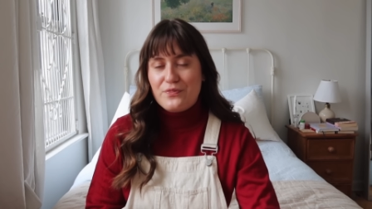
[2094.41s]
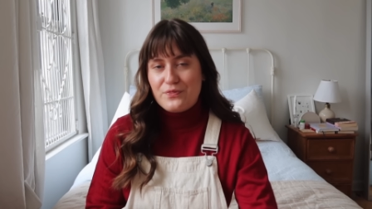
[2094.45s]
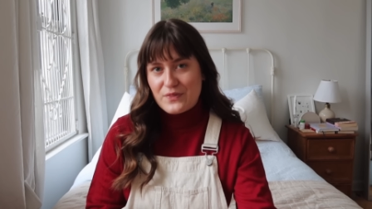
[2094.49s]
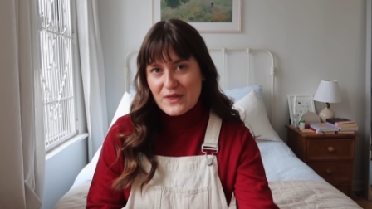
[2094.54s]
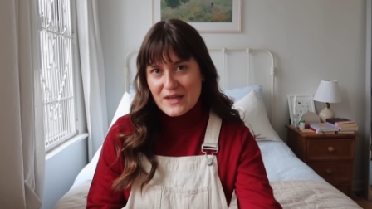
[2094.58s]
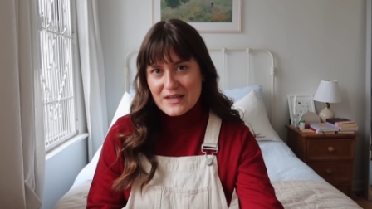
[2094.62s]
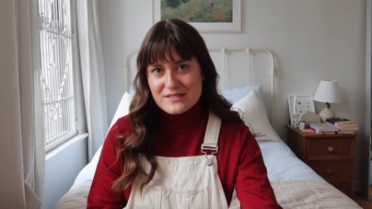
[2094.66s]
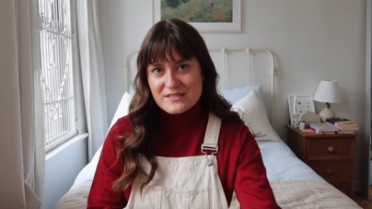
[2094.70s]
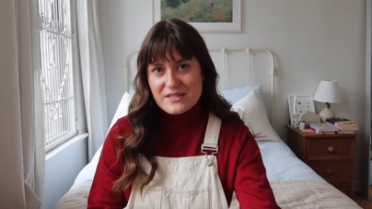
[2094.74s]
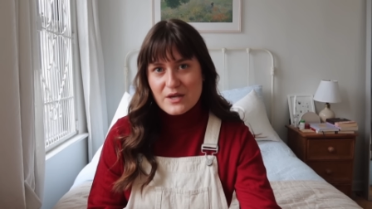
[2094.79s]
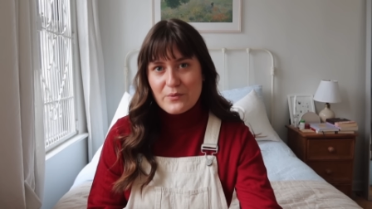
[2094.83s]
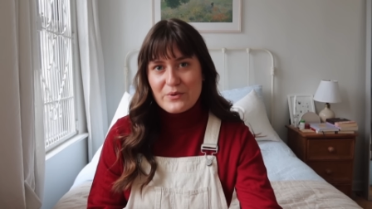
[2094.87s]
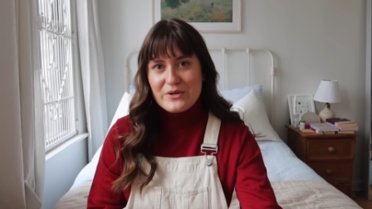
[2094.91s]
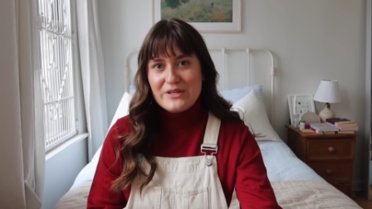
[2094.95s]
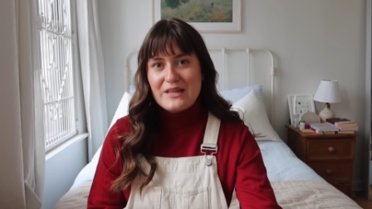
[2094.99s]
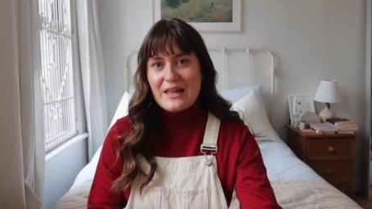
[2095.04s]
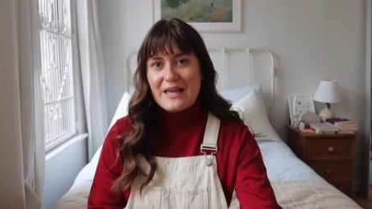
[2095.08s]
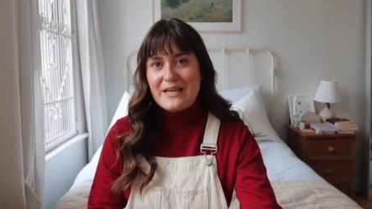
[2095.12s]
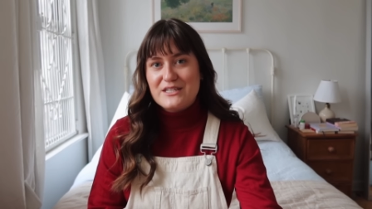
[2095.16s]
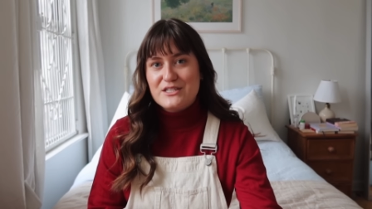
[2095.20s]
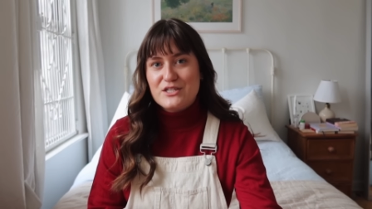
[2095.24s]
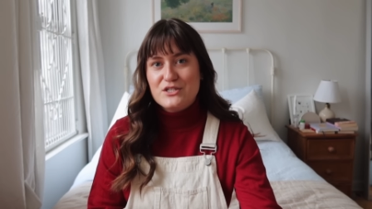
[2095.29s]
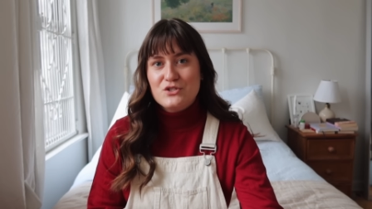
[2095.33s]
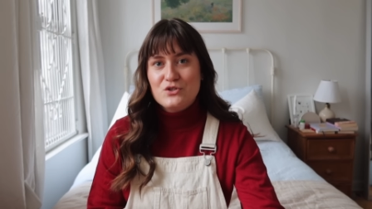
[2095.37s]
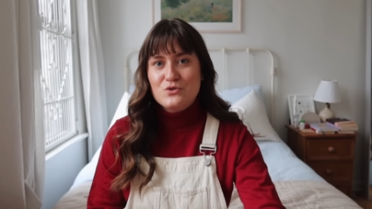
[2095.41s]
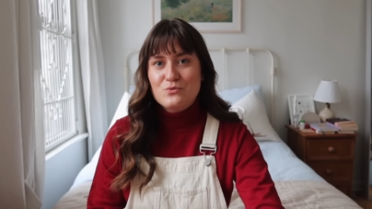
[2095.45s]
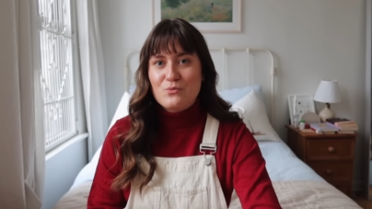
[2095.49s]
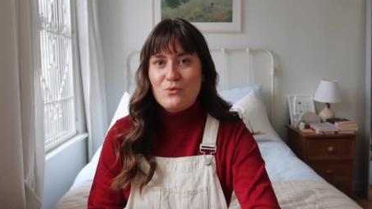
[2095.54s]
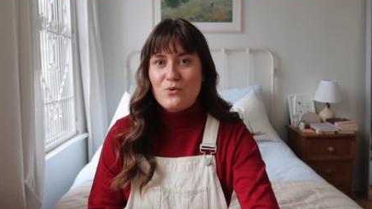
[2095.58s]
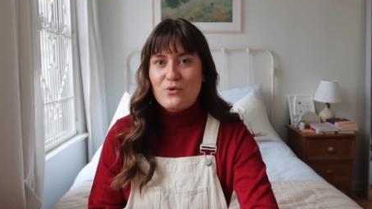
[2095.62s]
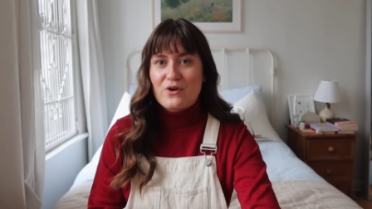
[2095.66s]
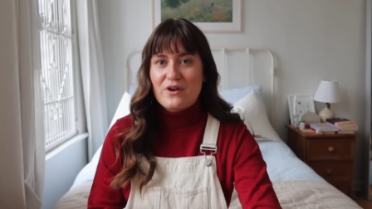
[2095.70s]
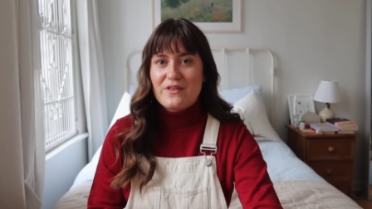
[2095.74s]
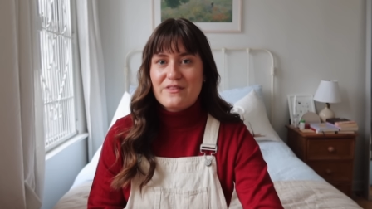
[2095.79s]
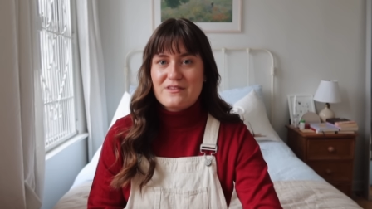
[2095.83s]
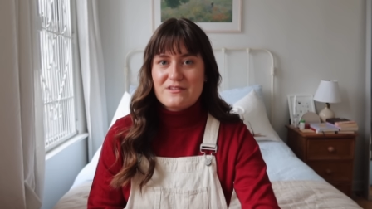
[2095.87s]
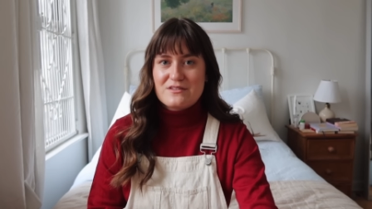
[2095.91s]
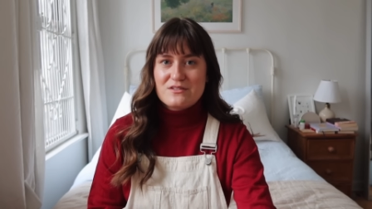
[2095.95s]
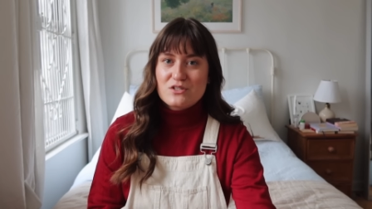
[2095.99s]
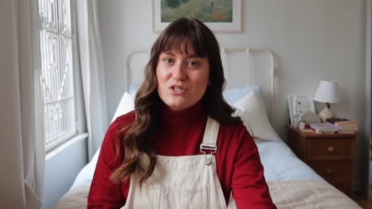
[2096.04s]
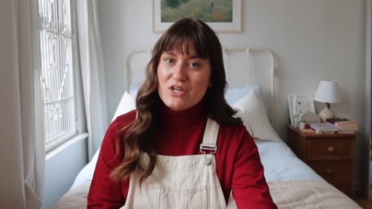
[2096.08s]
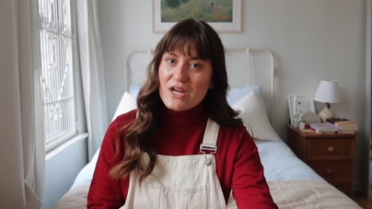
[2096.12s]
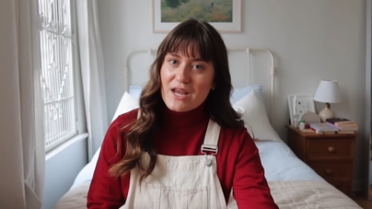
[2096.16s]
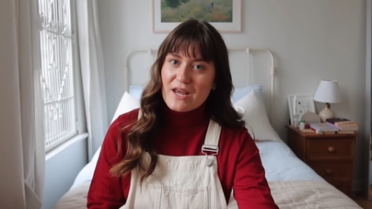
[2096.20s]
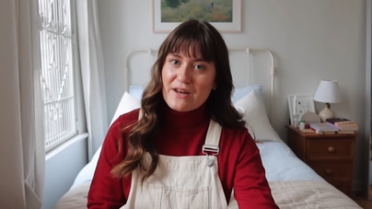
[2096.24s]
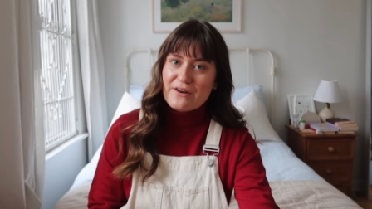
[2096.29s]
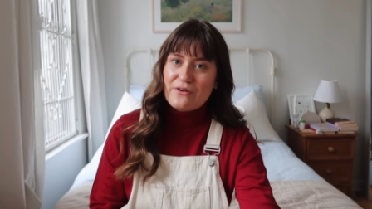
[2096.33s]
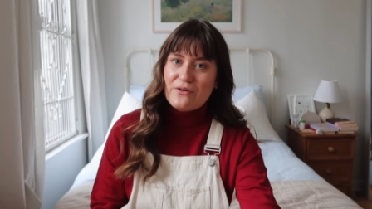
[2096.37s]
things that we'd like to do more on this
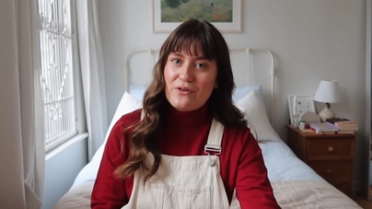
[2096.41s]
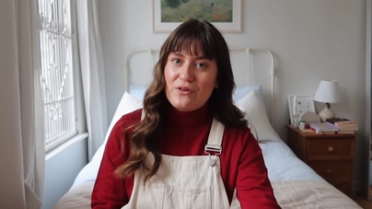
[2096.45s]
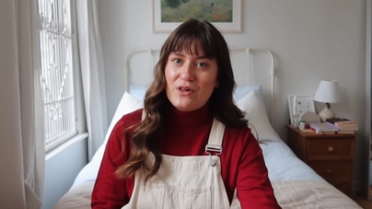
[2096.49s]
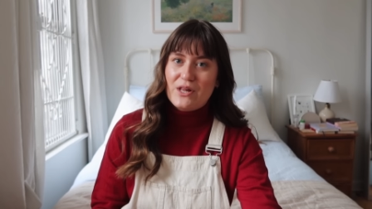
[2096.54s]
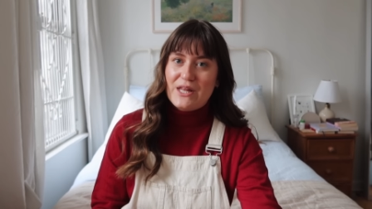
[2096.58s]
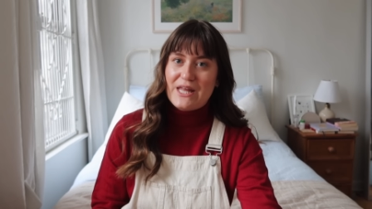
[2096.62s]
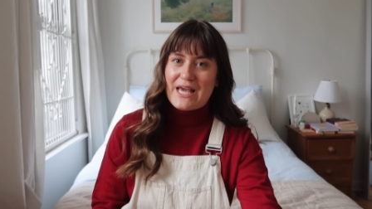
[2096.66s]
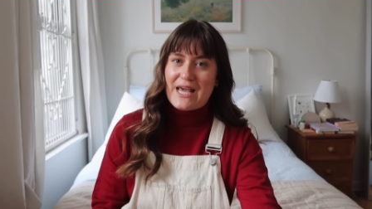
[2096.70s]
channel